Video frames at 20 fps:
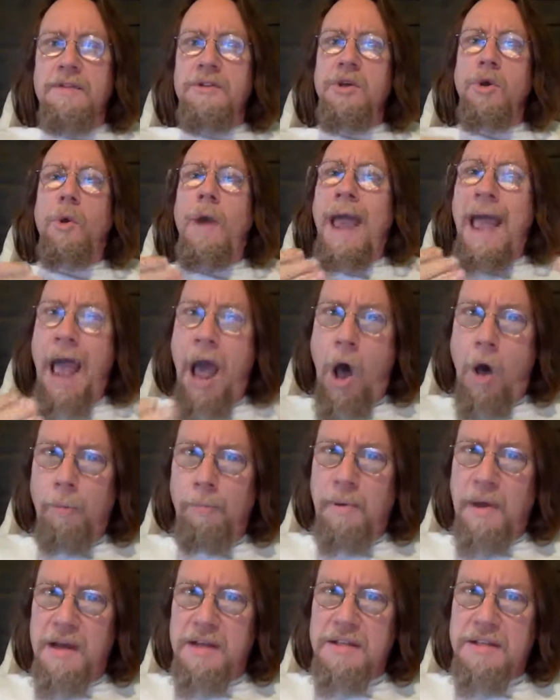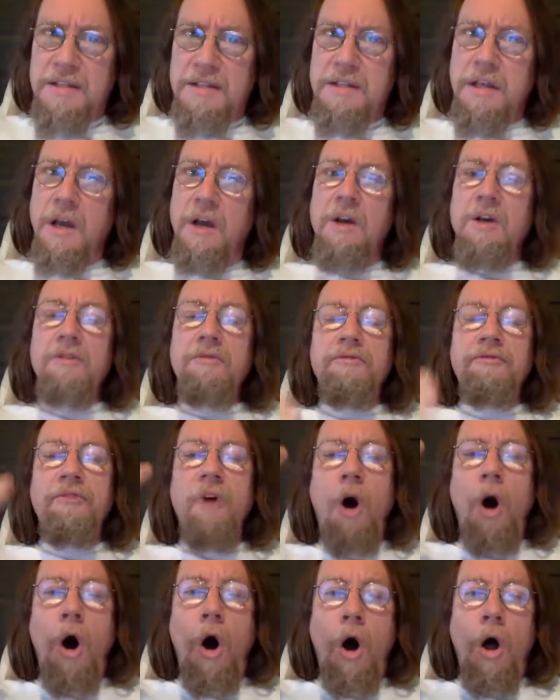to help us
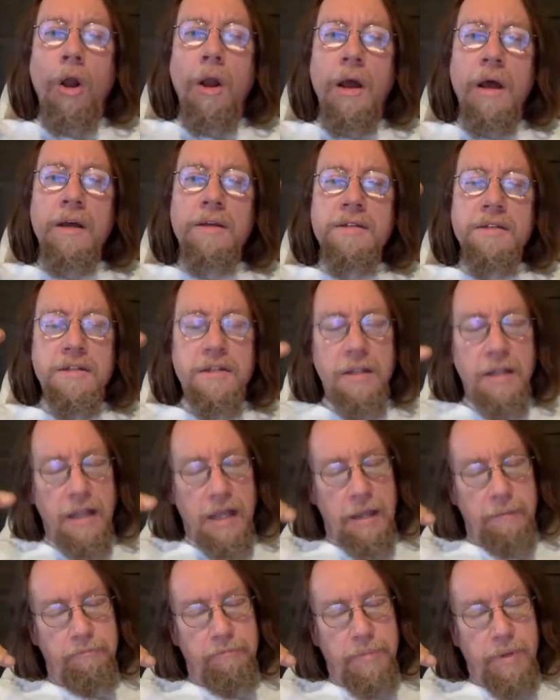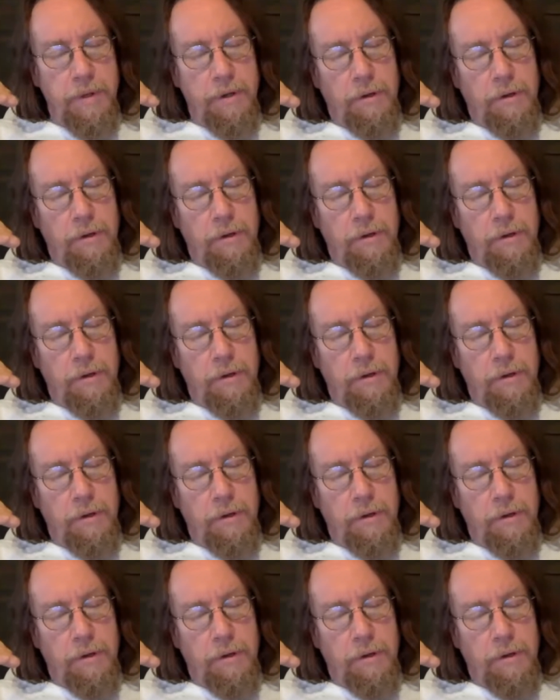fall asleep.